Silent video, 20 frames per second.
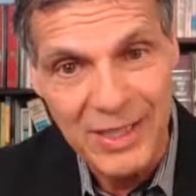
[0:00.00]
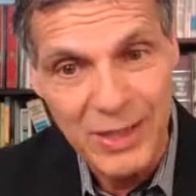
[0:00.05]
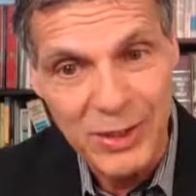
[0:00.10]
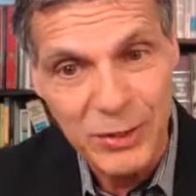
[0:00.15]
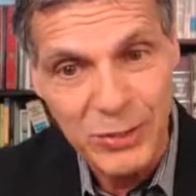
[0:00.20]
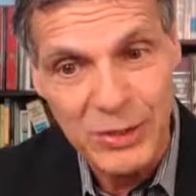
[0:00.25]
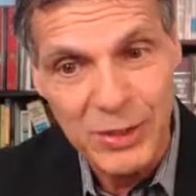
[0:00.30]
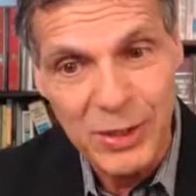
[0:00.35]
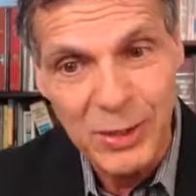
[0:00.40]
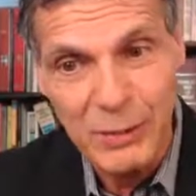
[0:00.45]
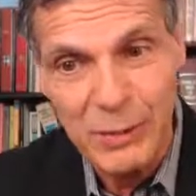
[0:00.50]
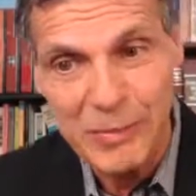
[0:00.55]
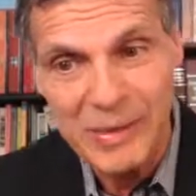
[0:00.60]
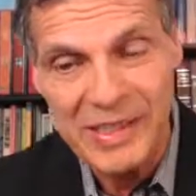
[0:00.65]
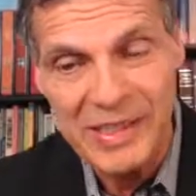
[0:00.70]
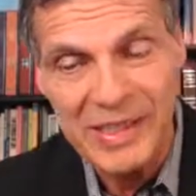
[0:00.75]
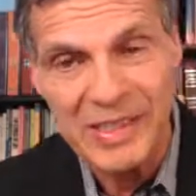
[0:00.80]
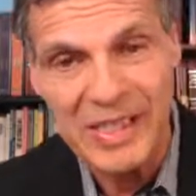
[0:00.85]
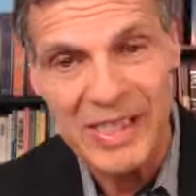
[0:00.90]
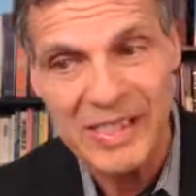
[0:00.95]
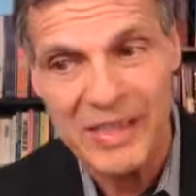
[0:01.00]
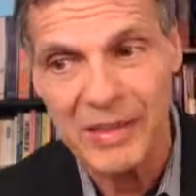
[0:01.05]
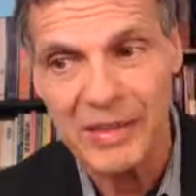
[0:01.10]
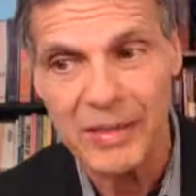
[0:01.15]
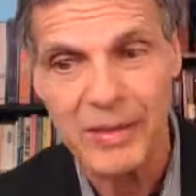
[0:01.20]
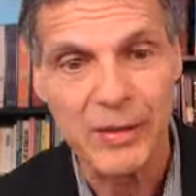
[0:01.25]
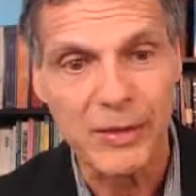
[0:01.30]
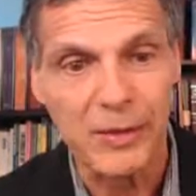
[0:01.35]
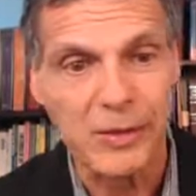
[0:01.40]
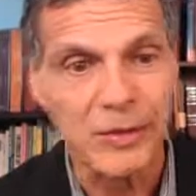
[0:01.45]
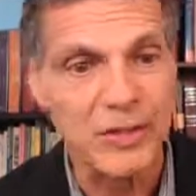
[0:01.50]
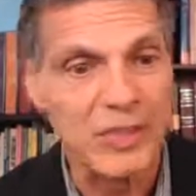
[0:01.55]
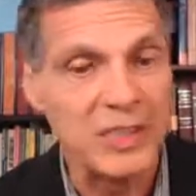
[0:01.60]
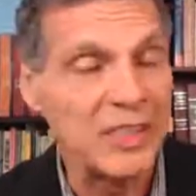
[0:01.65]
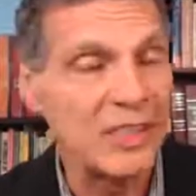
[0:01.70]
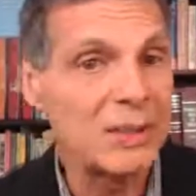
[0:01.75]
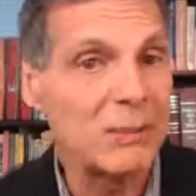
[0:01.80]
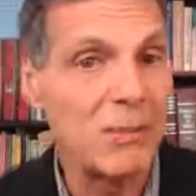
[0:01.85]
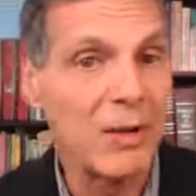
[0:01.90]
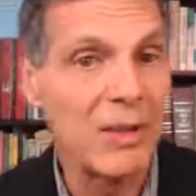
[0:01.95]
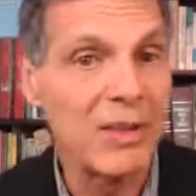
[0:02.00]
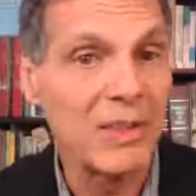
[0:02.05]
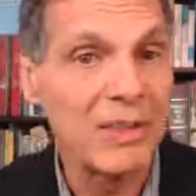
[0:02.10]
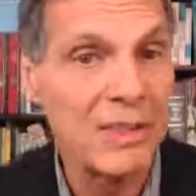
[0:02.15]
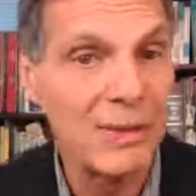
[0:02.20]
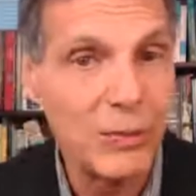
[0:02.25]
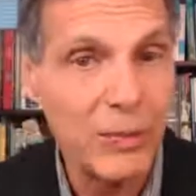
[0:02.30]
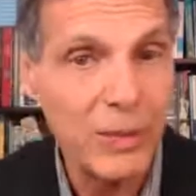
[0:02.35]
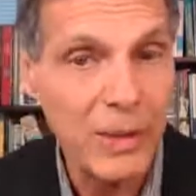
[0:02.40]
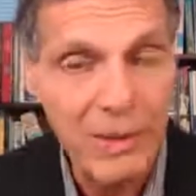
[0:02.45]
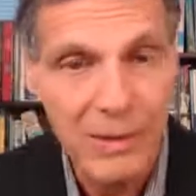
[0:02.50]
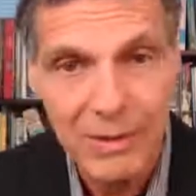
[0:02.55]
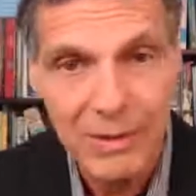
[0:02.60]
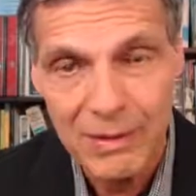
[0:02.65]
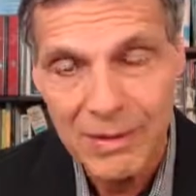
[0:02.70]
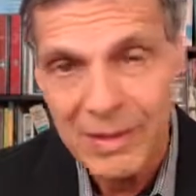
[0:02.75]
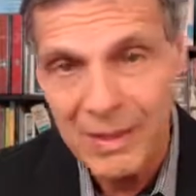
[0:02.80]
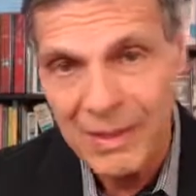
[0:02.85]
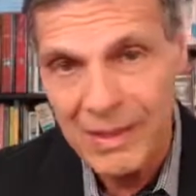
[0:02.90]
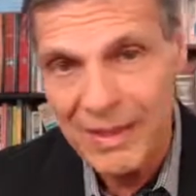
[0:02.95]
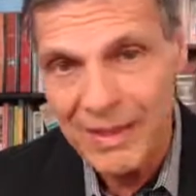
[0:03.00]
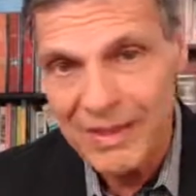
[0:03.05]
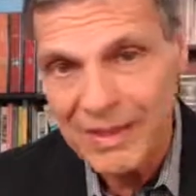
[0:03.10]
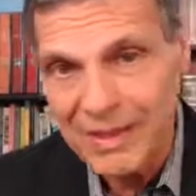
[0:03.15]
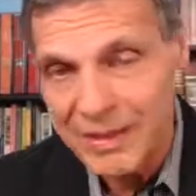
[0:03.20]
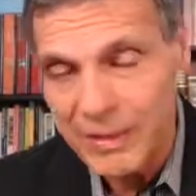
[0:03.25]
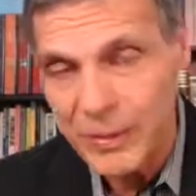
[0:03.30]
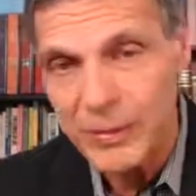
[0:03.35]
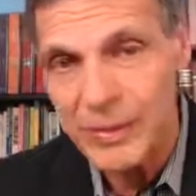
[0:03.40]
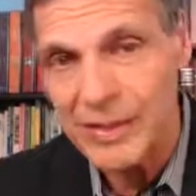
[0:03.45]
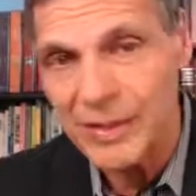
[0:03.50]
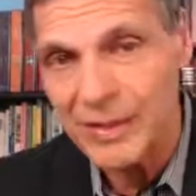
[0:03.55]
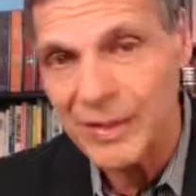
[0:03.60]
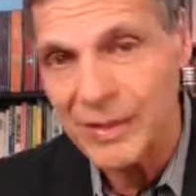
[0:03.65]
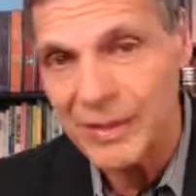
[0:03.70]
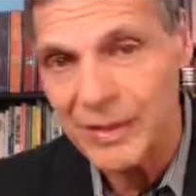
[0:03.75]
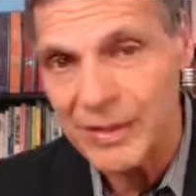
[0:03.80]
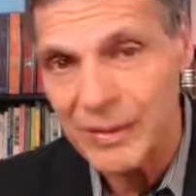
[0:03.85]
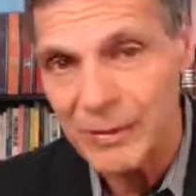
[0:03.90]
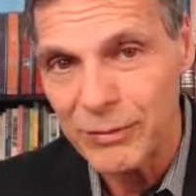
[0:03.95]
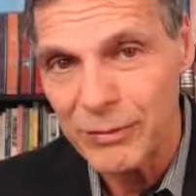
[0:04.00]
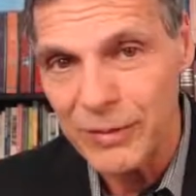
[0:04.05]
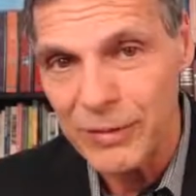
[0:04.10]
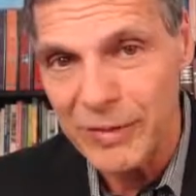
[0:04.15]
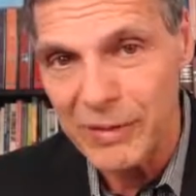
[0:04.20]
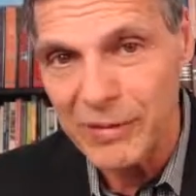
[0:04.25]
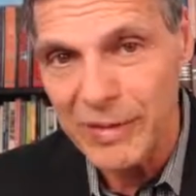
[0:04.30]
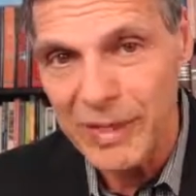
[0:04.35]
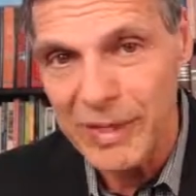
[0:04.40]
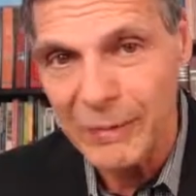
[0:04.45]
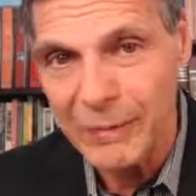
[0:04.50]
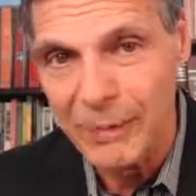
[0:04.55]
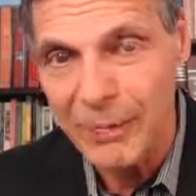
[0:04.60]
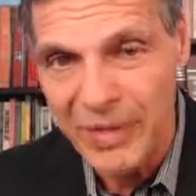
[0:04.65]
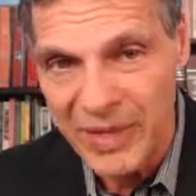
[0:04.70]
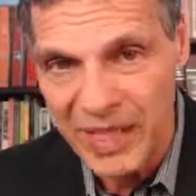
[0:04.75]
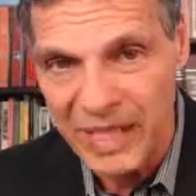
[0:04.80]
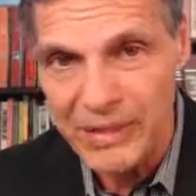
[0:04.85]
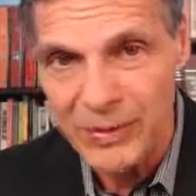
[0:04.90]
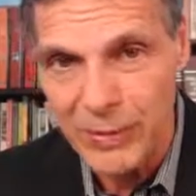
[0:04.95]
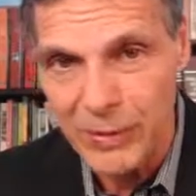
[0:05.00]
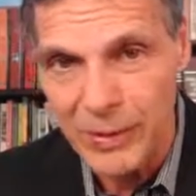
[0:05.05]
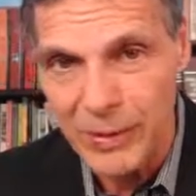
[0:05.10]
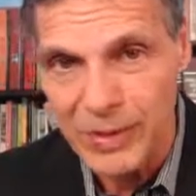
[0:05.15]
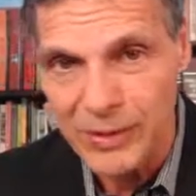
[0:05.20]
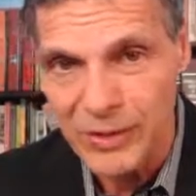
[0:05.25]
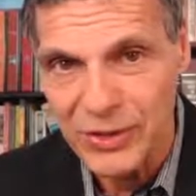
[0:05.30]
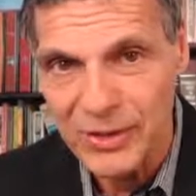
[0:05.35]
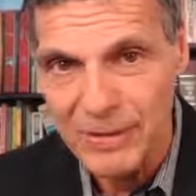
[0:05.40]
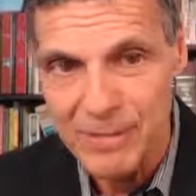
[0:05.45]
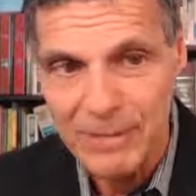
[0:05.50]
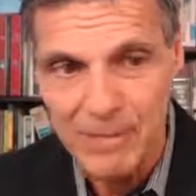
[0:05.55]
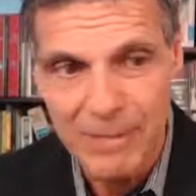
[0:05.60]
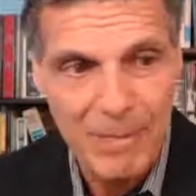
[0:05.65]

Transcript: So until we meet again, I'll encourage you to eat smart, live well, and I know you're going to look and feel great. Thanks for watching.